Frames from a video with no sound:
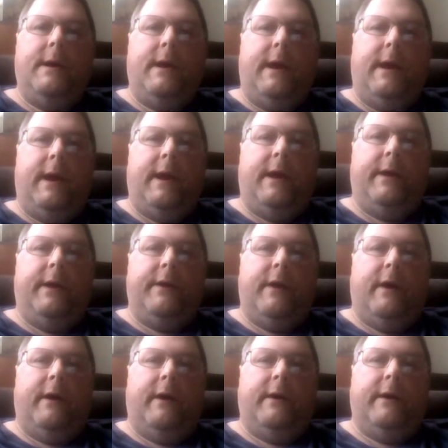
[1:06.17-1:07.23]
And
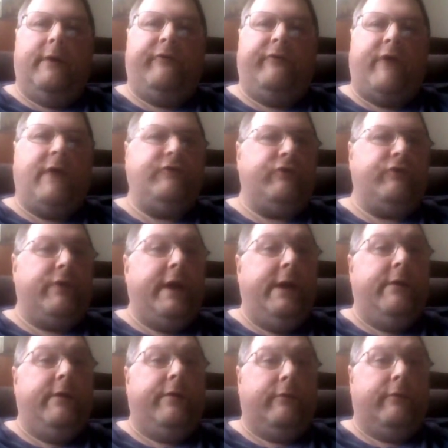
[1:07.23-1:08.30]

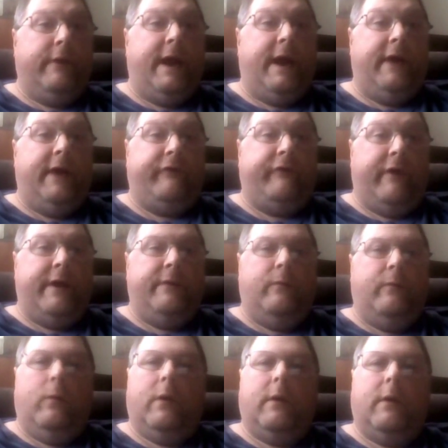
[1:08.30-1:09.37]
essentially, 3 days
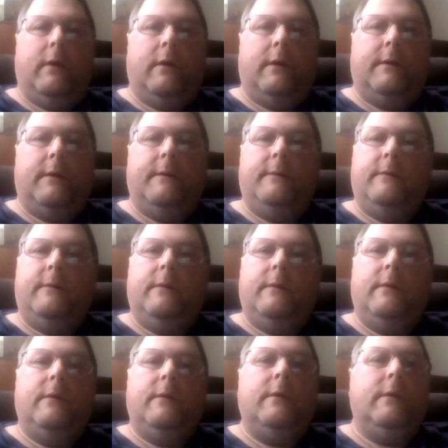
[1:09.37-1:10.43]
in, we're
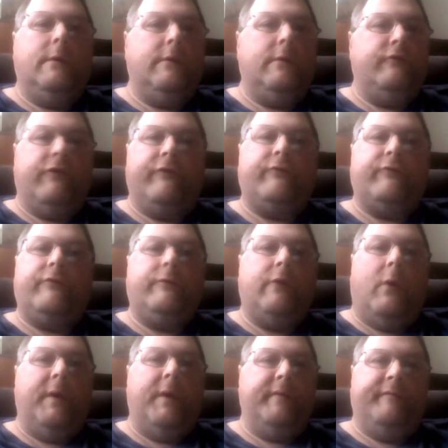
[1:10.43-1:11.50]
just
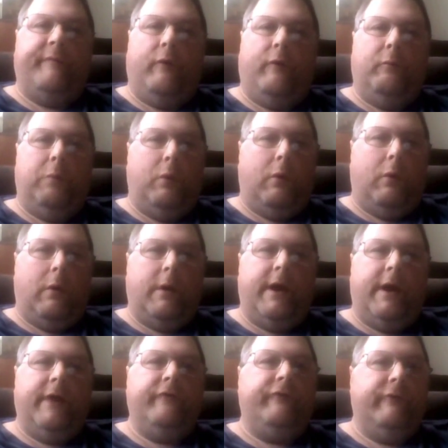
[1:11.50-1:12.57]
going full bore
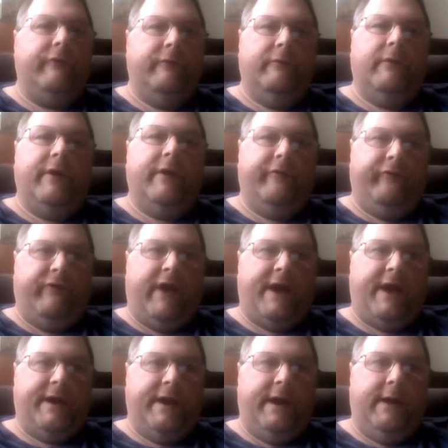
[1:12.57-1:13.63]
into
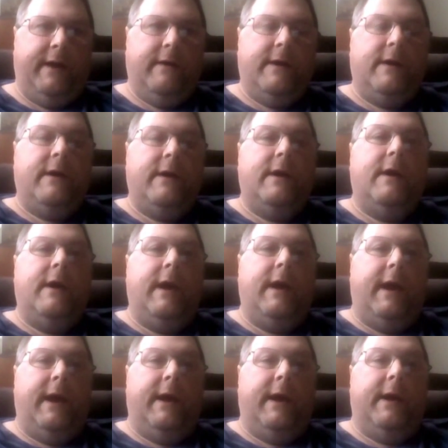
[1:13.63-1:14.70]
insanity.
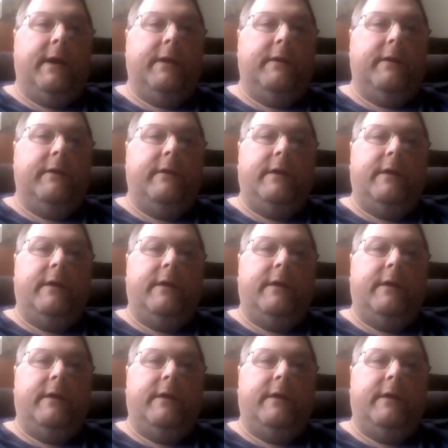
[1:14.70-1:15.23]
And